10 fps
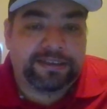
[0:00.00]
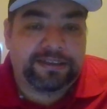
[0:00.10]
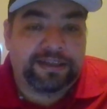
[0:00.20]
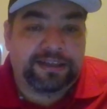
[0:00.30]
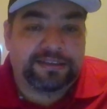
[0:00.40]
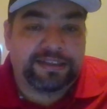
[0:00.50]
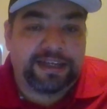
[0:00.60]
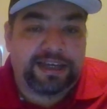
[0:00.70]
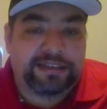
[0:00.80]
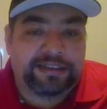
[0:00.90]

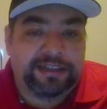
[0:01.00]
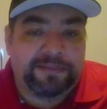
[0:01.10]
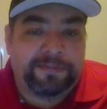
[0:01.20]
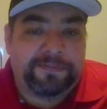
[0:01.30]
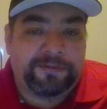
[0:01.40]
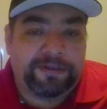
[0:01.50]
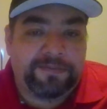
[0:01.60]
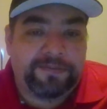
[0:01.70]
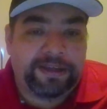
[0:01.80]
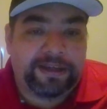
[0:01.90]
ZX and the Buffalo
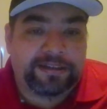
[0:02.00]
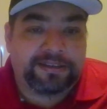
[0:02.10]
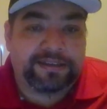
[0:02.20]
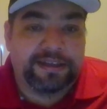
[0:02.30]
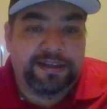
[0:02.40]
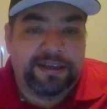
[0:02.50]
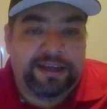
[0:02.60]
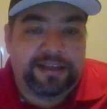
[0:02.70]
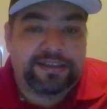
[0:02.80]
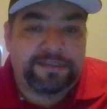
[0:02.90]
EVX.
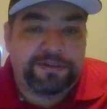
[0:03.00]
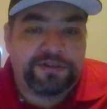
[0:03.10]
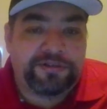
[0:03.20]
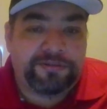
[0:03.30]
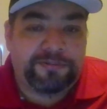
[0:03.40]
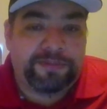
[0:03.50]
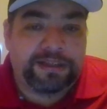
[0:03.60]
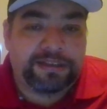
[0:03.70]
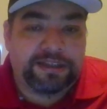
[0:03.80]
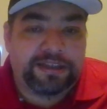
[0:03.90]
And Siemens Showroom
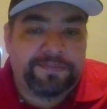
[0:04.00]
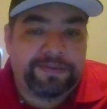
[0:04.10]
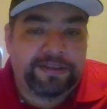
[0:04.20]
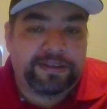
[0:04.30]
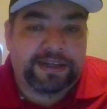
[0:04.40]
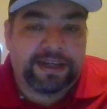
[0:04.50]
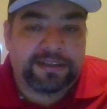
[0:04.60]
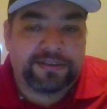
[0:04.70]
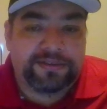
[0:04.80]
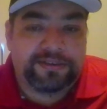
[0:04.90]
has the Deviant, the
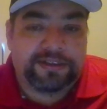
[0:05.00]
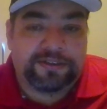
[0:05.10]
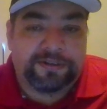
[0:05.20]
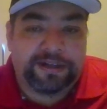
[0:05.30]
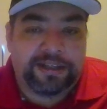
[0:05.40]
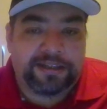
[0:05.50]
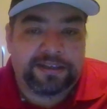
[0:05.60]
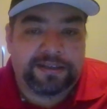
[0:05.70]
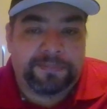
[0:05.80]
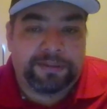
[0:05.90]
Gasser, the Coquette,
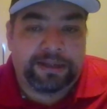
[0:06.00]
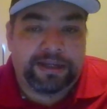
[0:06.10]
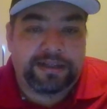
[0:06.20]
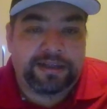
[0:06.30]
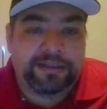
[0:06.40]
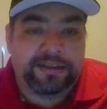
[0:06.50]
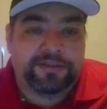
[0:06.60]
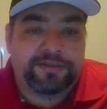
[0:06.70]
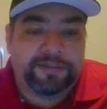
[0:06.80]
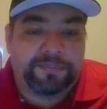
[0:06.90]
the Blade, the
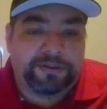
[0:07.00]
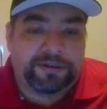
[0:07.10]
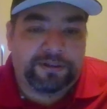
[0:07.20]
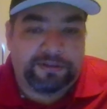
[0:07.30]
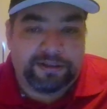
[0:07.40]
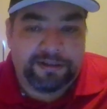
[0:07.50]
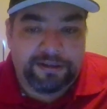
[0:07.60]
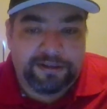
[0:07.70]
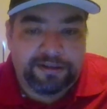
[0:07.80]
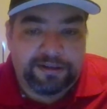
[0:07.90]
Tulip 100.
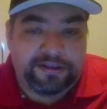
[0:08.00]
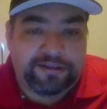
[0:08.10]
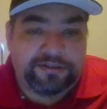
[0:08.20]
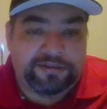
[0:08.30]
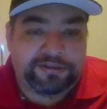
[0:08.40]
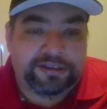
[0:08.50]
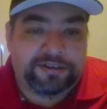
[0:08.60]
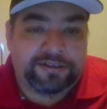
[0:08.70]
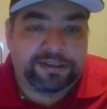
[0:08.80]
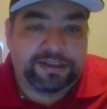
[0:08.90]
You'll see
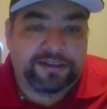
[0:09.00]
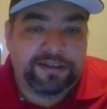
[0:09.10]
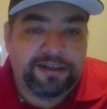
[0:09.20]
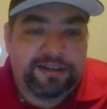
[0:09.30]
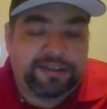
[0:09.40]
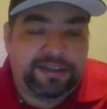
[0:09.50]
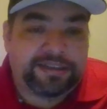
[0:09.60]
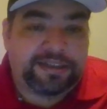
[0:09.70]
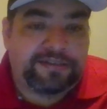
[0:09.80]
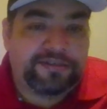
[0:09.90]
cars there.
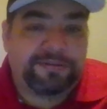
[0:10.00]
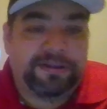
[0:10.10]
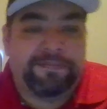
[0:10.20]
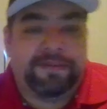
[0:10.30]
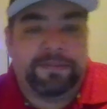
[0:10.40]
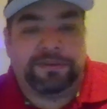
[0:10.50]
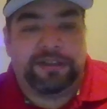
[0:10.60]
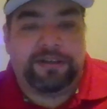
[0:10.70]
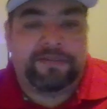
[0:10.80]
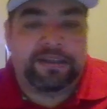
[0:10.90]
Discounts, we got
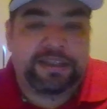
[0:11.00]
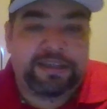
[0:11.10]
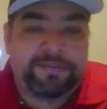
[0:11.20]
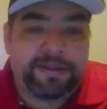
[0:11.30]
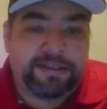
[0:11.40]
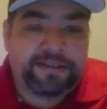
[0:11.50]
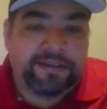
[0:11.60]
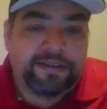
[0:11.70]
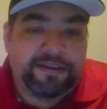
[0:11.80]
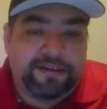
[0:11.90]
50% off the Deviant,
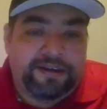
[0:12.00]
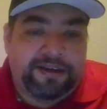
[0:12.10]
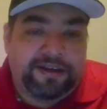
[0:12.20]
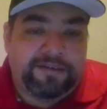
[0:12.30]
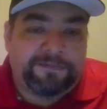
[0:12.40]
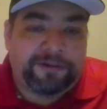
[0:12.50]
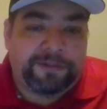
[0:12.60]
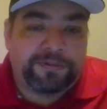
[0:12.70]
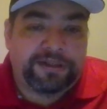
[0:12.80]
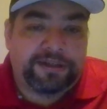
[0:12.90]

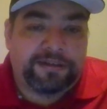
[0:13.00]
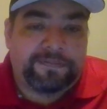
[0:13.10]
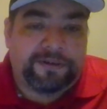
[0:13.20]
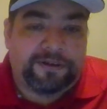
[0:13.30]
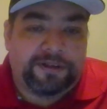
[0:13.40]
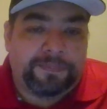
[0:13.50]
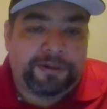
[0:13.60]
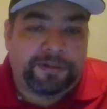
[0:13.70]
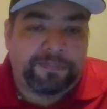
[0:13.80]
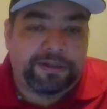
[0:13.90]
40% off all
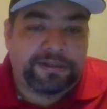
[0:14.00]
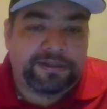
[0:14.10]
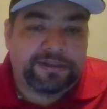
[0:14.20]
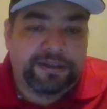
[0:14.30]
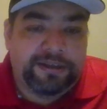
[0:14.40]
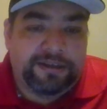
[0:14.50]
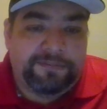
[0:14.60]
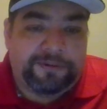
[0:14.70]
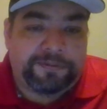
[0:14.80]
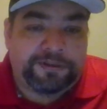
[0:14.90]
apartments,
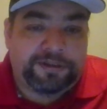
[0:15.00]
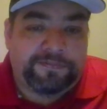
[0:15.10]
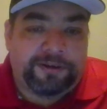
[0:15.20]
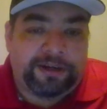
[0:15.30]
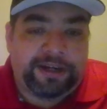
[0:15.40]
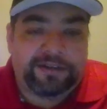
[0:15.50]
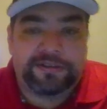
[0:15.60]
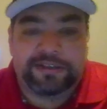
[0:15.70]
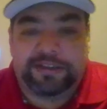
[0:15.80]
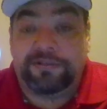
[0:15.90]
40% off all
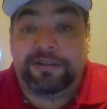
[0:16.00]
hangars, including the